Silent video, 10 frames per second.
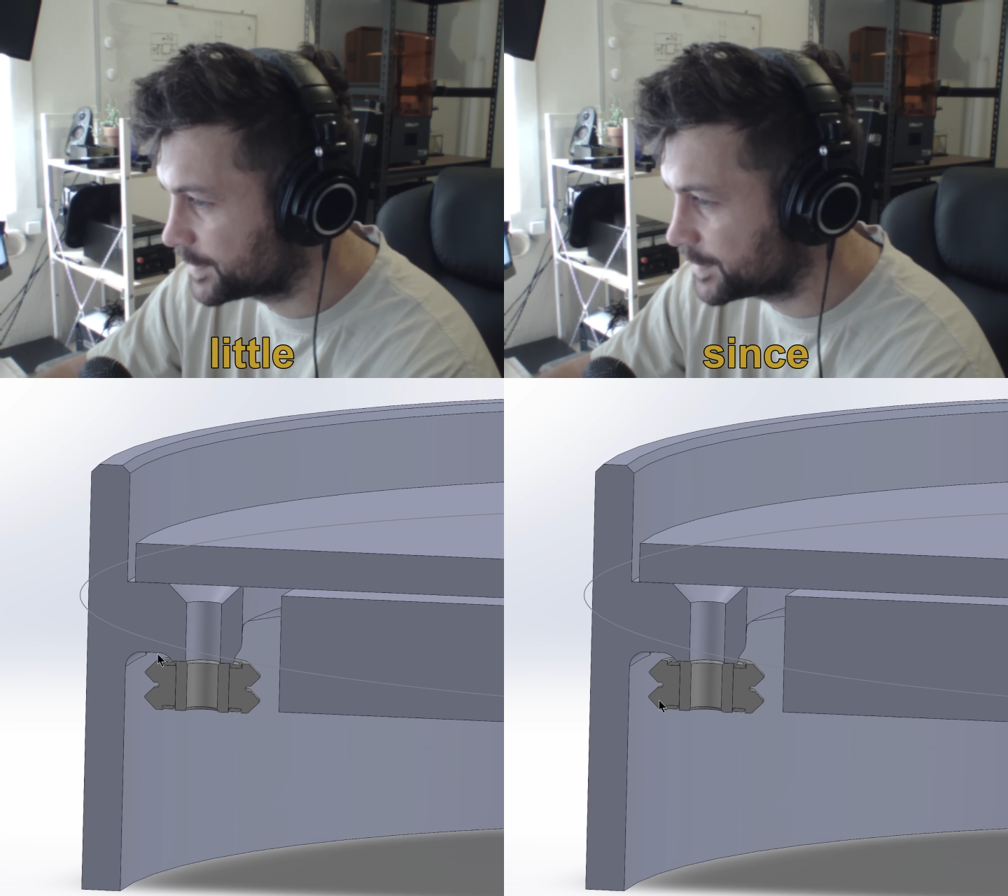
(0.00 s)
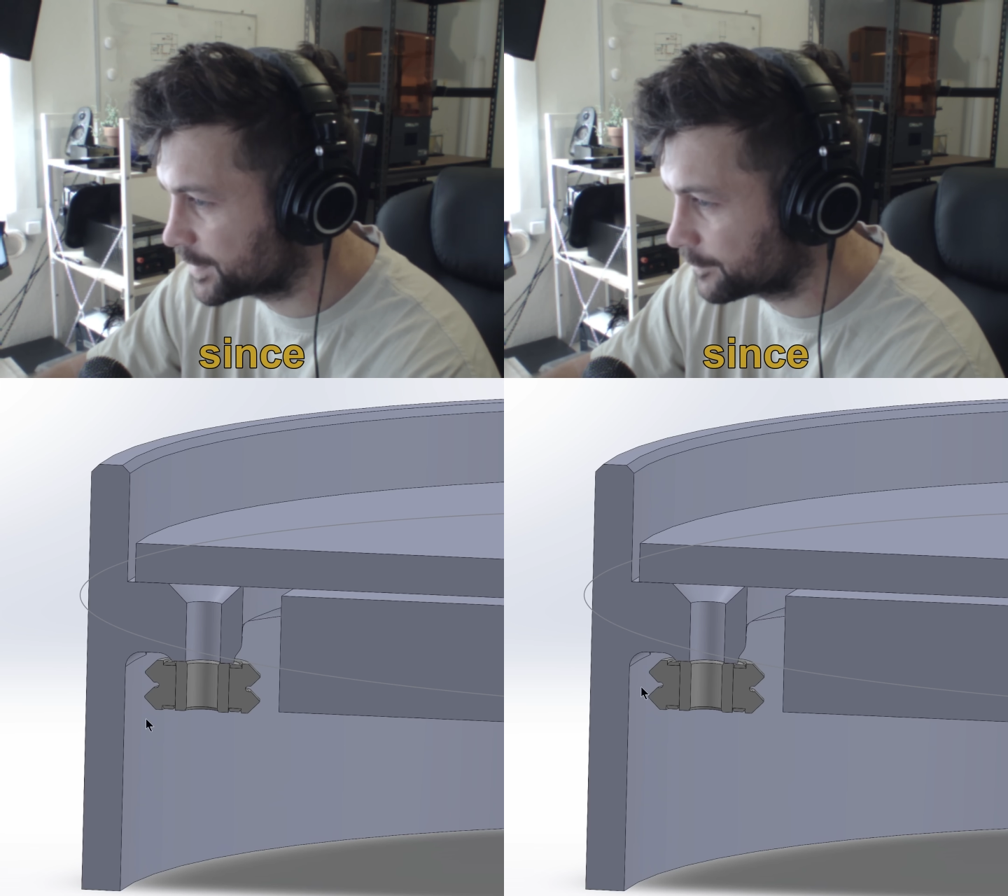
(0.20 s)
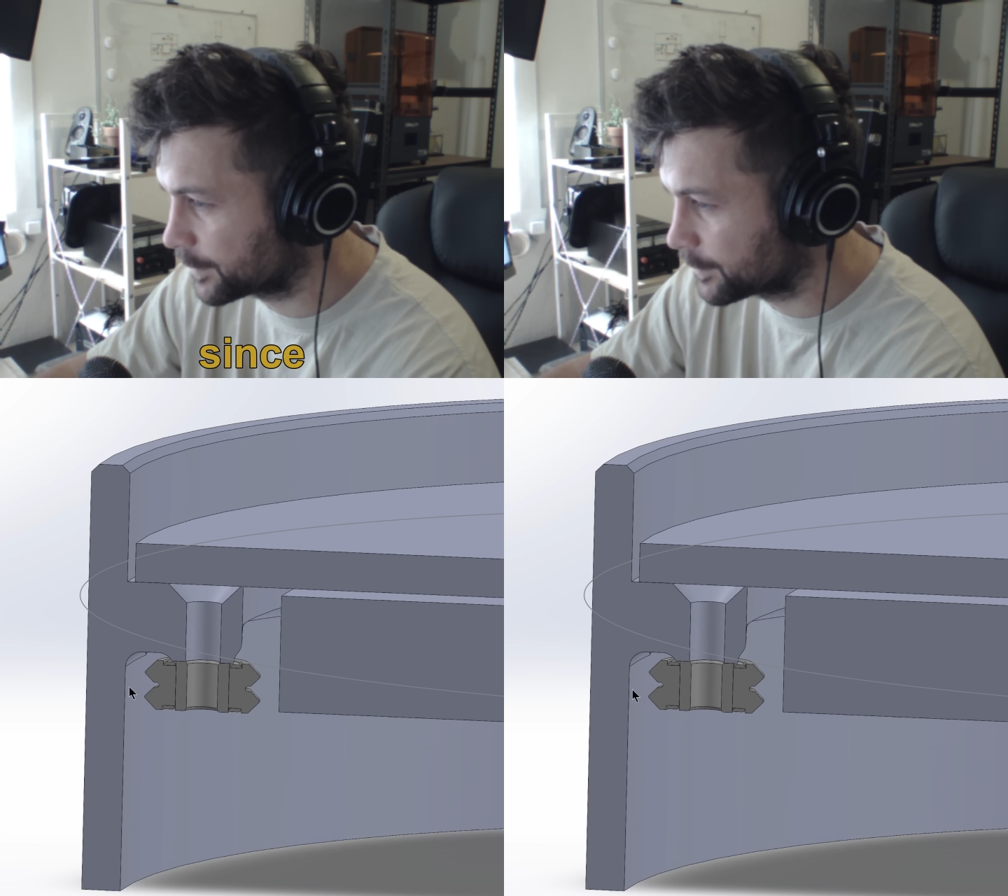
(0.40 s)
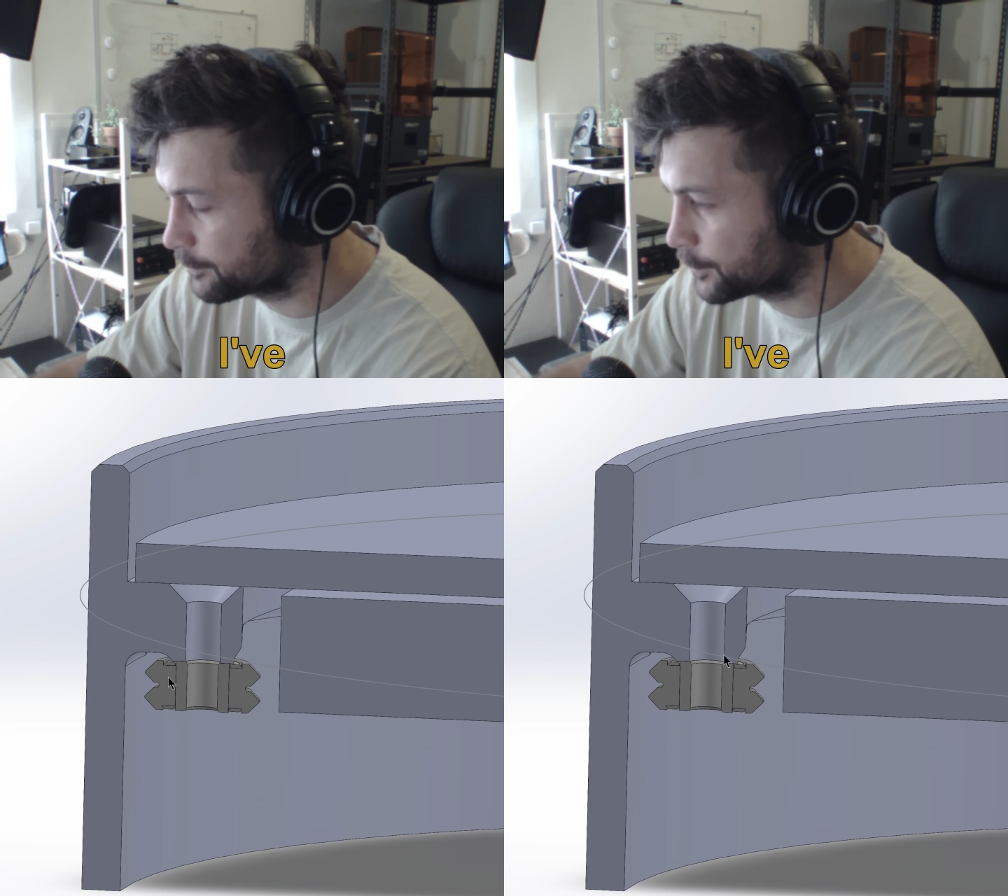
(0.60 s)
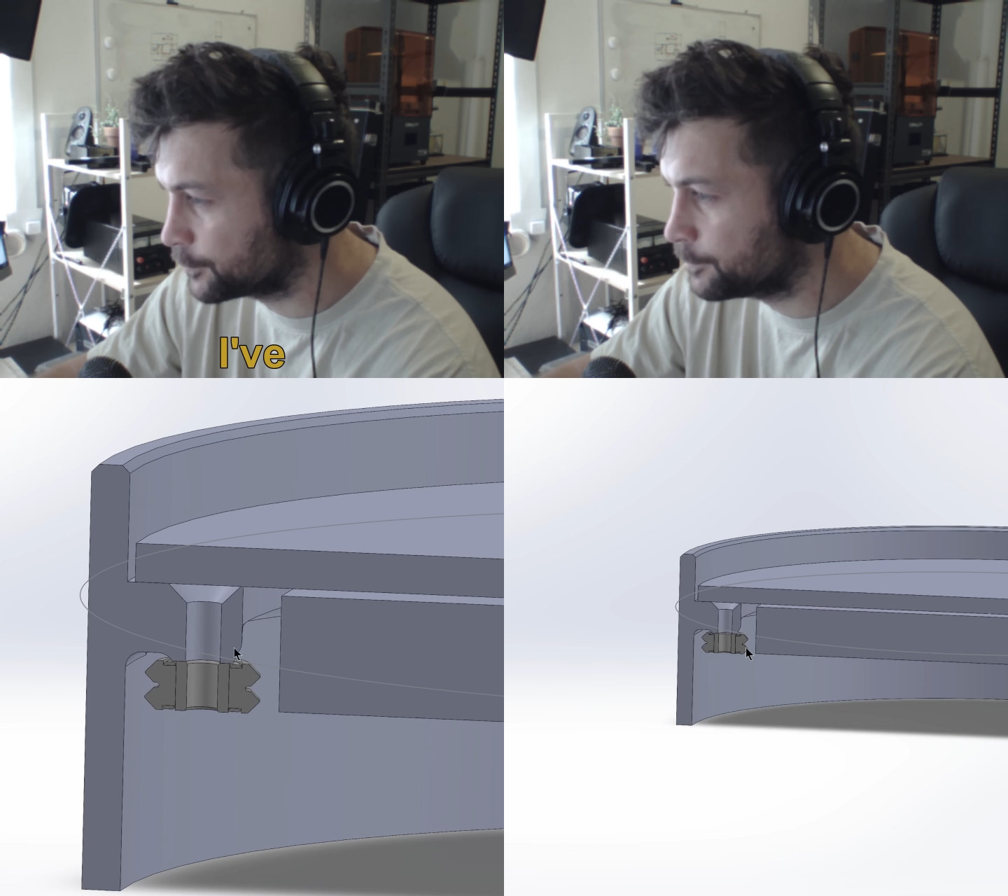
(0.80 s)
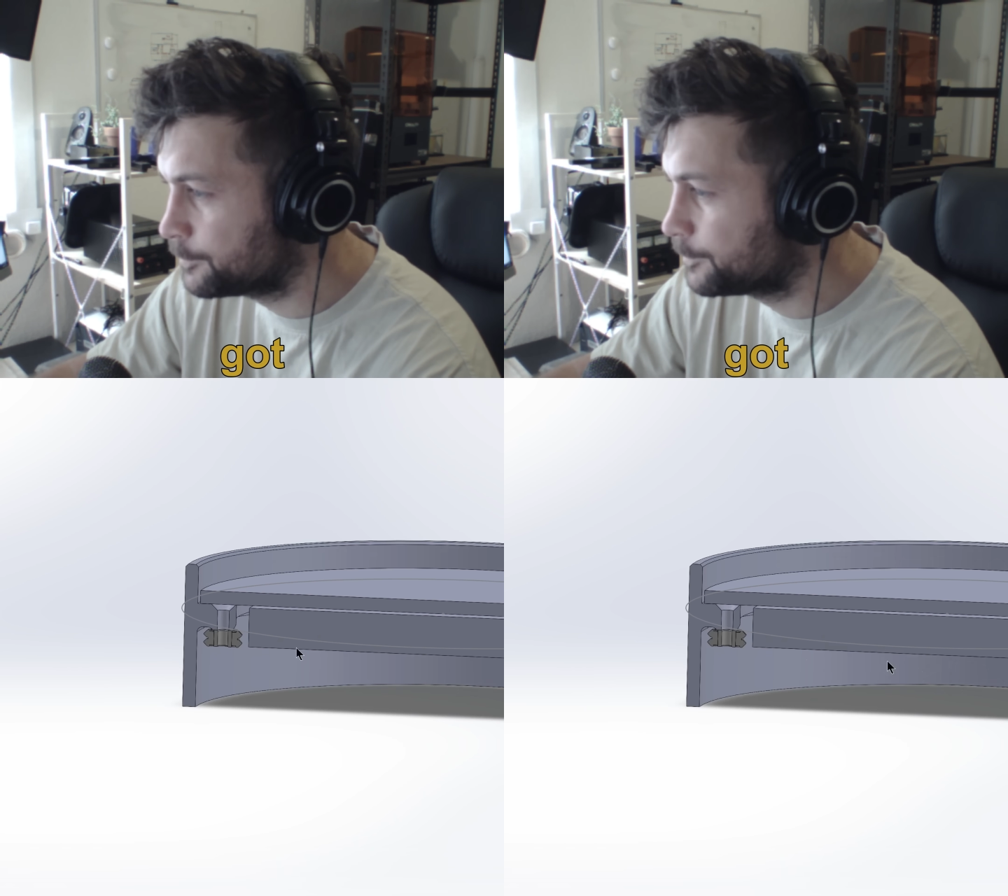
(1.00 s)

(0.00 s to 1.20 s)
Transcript: since I've got the room,